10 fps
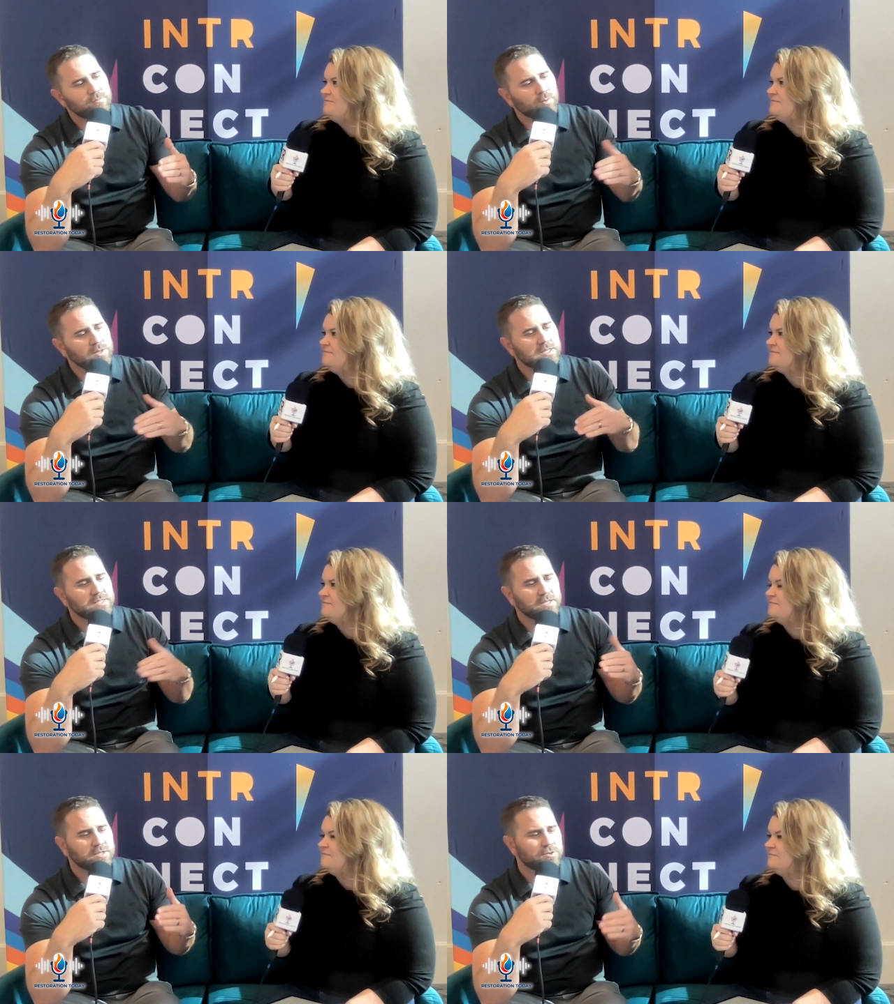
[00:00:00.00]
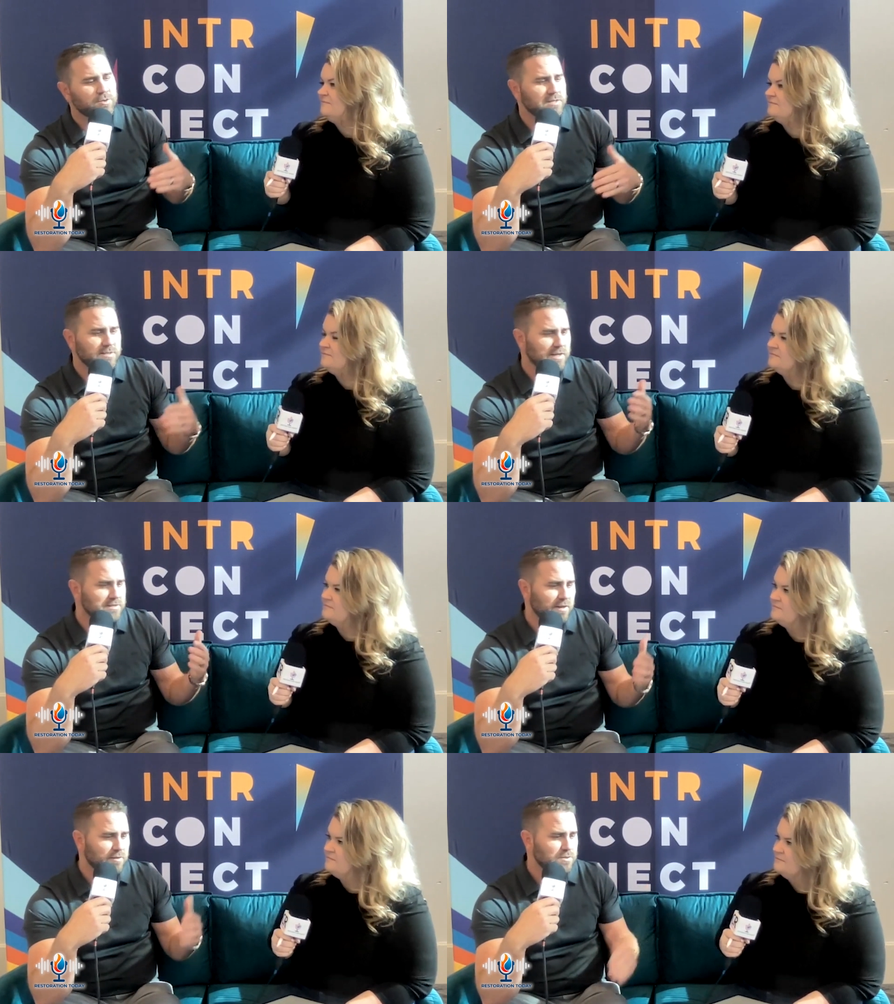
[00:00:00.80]
Speaker 1: with this industry as as
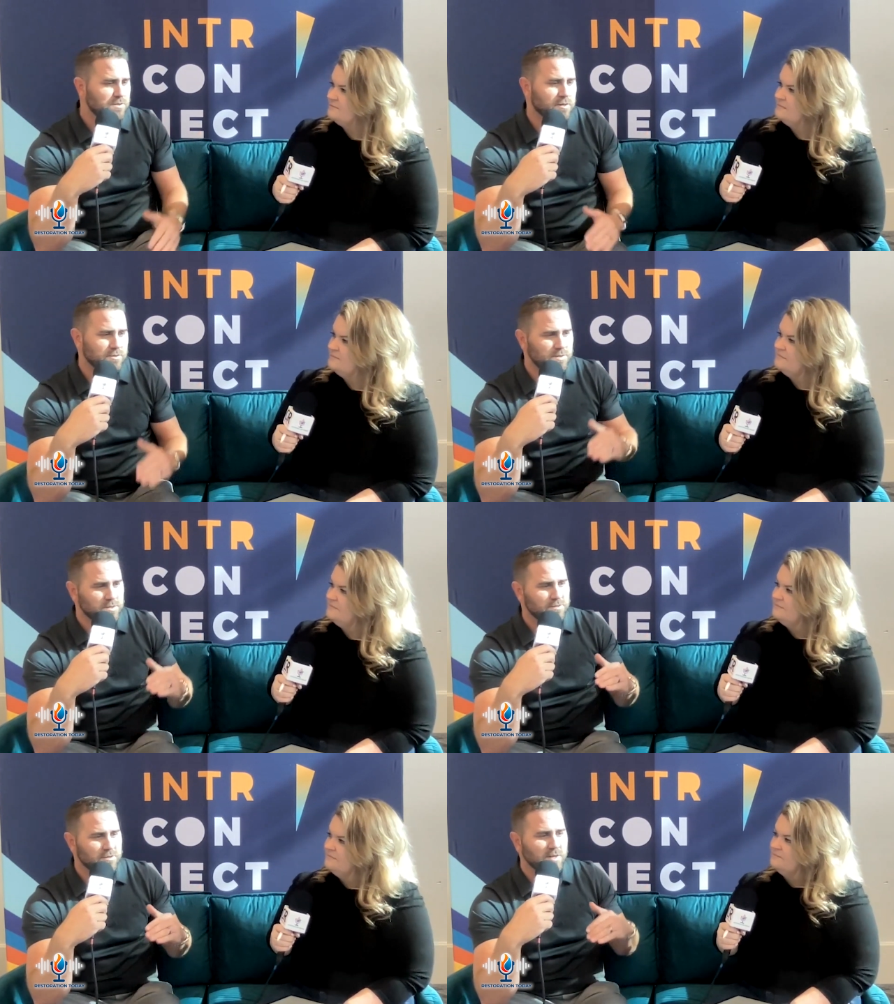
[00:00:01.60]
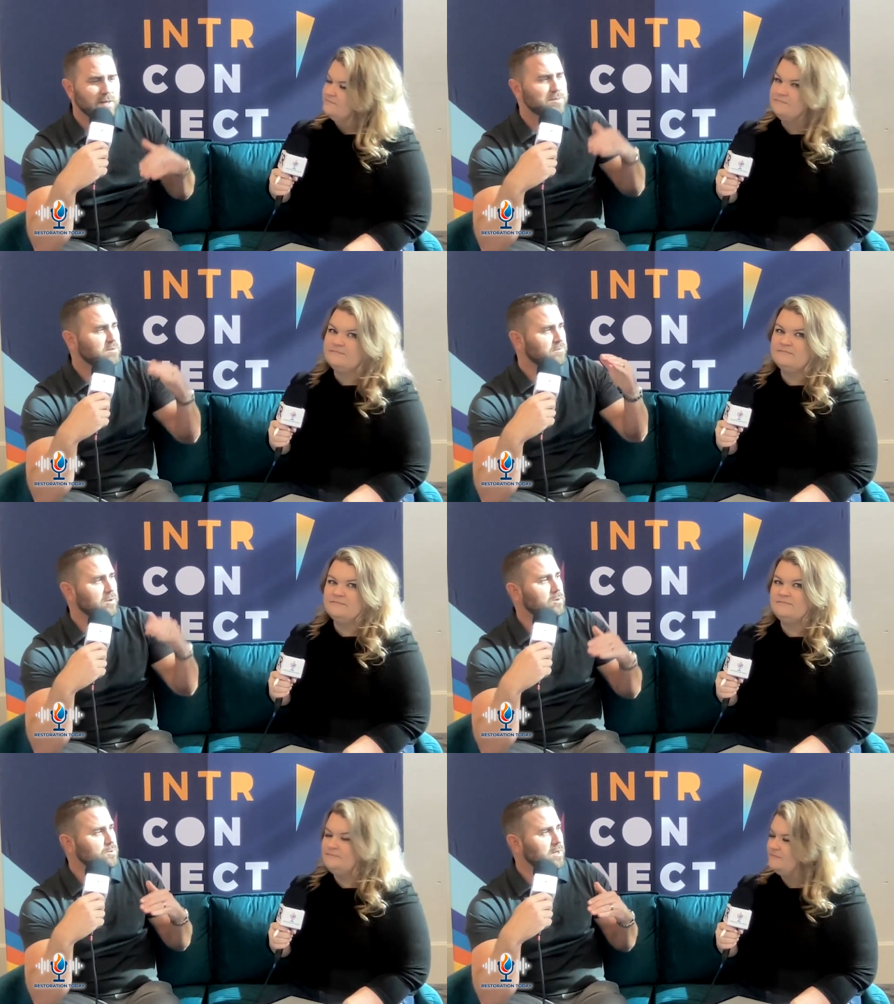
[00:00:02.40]
others there's there's ebbs and
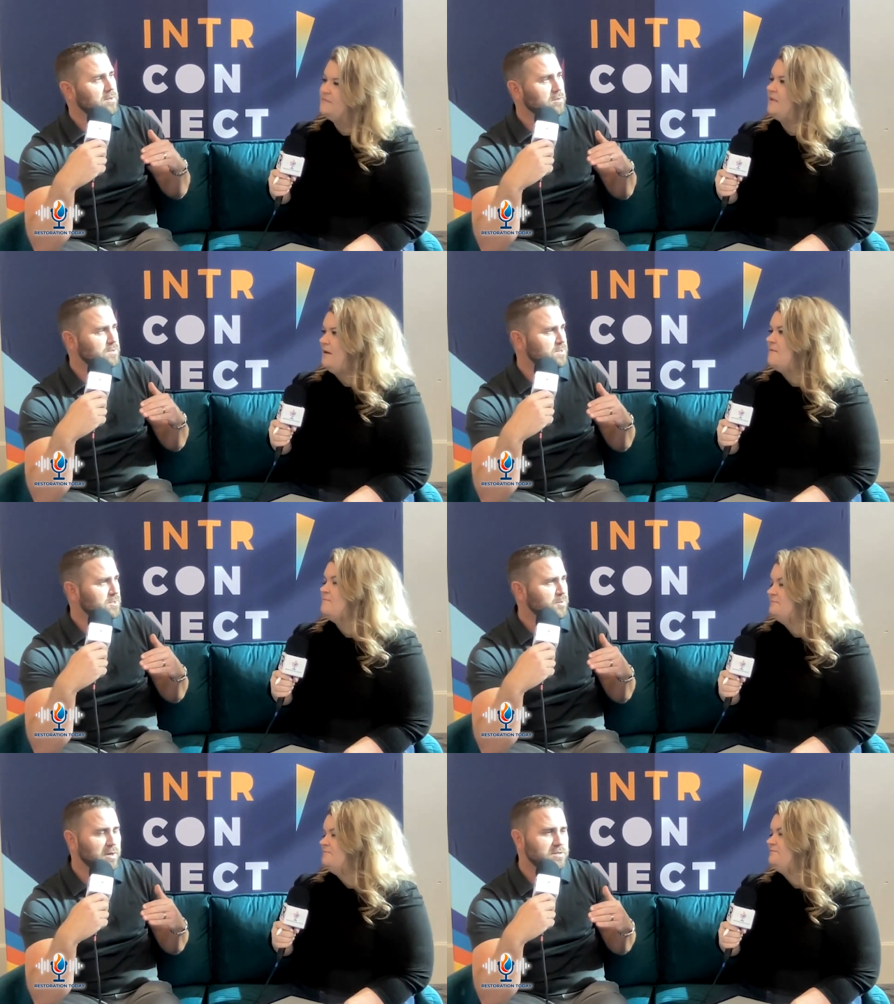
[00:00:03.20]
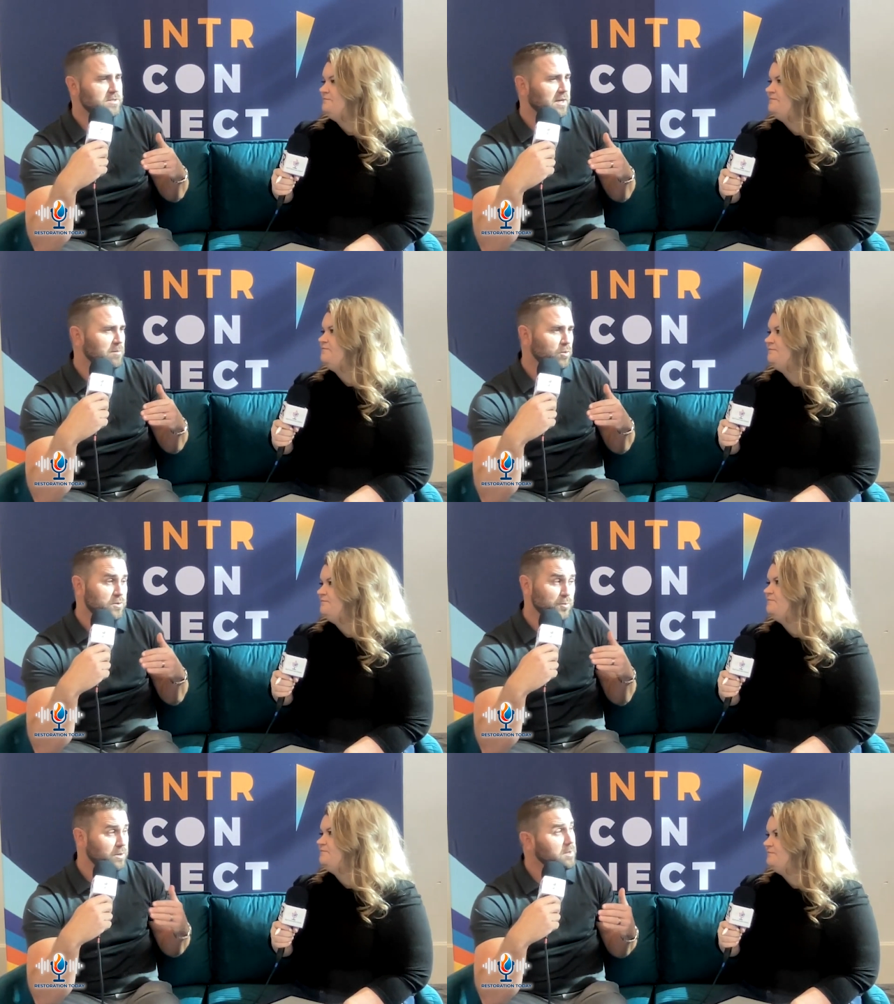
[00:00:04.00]
flows right there's yeah. there's periods of time where
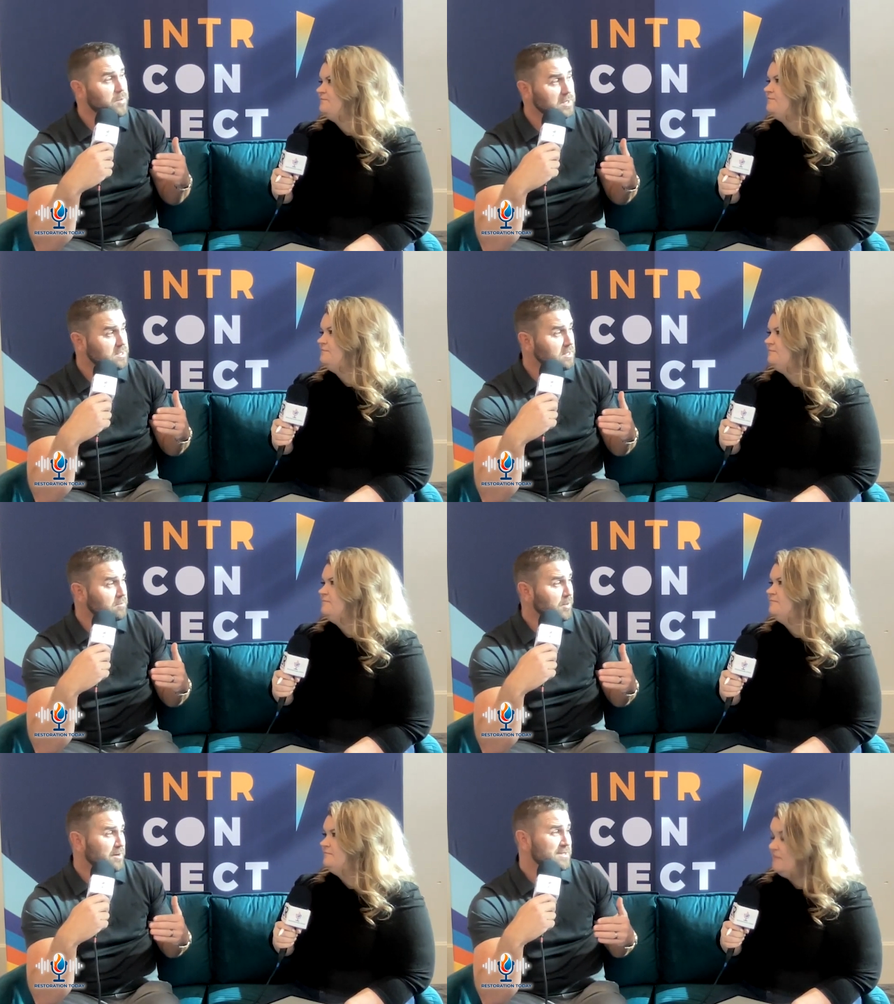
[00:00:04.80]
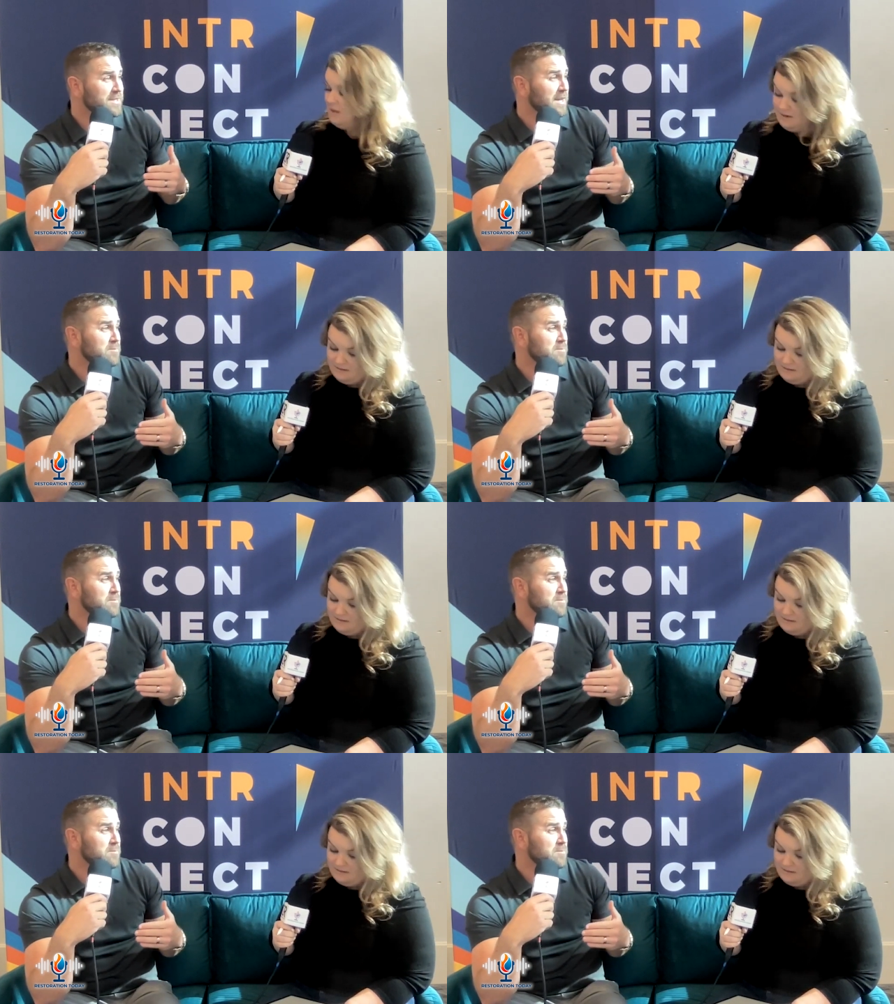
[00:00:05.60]
it's really busy and periods of yes.